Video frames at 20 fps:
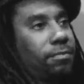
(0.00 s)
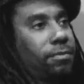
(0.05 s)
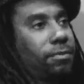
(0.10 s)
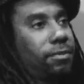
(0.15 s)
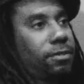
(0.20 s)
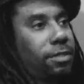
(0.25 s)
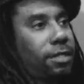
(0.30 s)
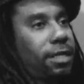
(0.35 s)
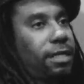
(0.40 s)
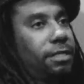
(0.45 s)
the
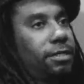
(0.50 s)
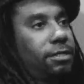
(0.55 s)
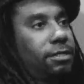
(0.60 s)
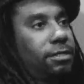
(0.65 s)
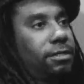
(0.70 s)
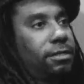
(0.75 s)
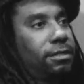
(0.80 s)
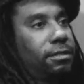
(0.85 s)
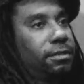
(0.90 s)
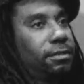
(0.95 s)
side,
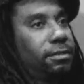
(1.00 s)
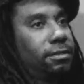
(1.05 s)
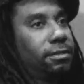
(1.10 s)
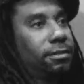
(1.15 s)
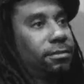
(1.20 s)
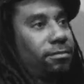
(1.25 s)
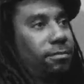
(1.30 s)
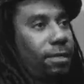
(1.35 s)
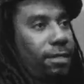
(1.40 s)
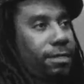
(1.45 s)

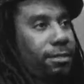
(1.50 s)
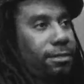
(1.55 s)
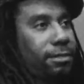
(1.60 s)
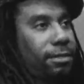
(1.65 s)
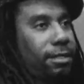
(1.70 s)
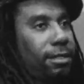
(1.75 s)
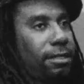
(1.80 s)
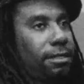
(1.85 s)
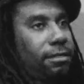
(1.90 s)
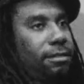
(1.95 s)
the right
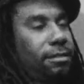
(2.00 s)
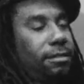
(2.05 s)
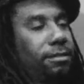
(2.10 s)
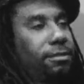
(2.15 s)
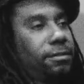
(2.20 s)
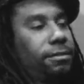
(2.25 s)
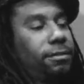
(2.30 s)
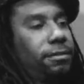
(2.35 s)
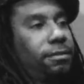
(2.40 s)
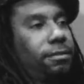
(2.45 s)
side that
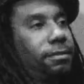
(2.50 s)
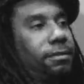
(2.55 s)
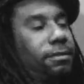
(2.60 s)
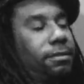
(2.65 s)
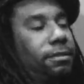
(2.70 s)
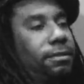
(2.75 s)
you're,